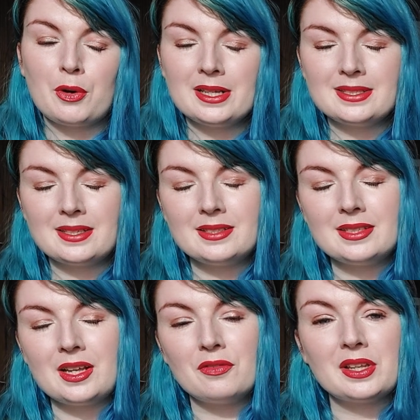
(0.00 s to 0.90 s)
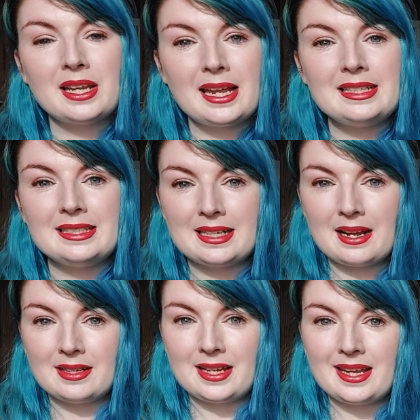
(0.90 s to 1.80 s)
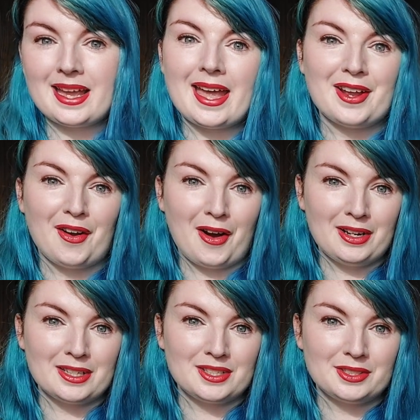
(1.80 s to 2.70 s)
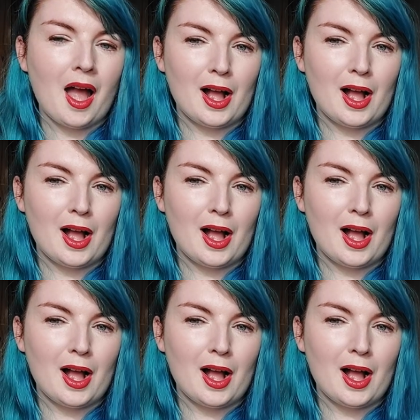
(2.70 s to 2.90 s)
presidency of the Ladies' Land League in Ireland.